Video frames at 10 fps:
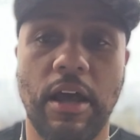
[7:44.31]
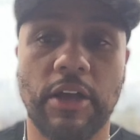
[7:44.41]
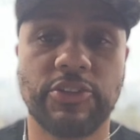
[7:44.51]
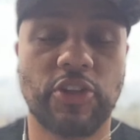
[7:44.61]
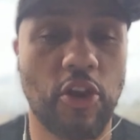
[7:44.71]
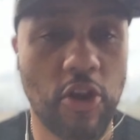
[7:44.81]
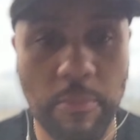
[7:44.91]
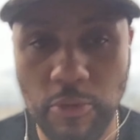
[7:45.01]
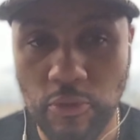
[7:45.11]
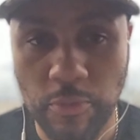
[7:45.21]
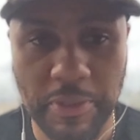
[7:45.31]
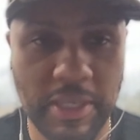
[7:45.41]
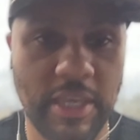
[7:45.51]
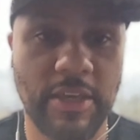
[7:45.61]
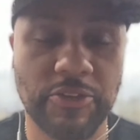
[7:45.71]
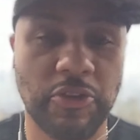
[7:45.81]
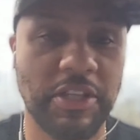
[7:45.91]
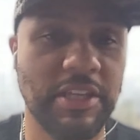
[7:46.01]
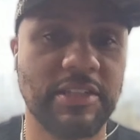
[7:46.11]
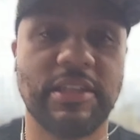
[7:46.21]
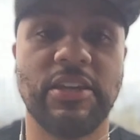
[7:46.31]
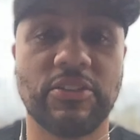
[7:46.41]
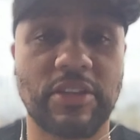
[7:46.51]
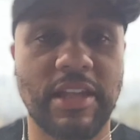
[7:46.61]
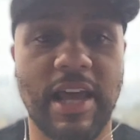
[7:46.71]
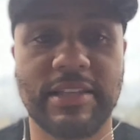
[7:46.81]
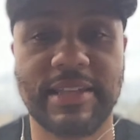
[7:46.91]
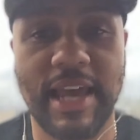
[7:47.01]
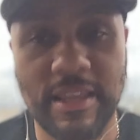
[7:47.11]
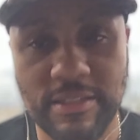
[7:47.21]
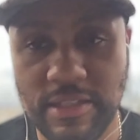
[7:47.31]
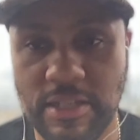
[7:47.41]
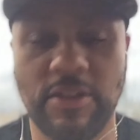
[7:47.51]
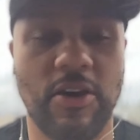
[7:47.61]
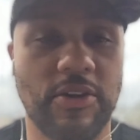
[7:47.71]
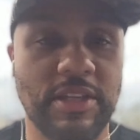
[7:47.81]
a terrible group of kids, or these kids are not talented at all,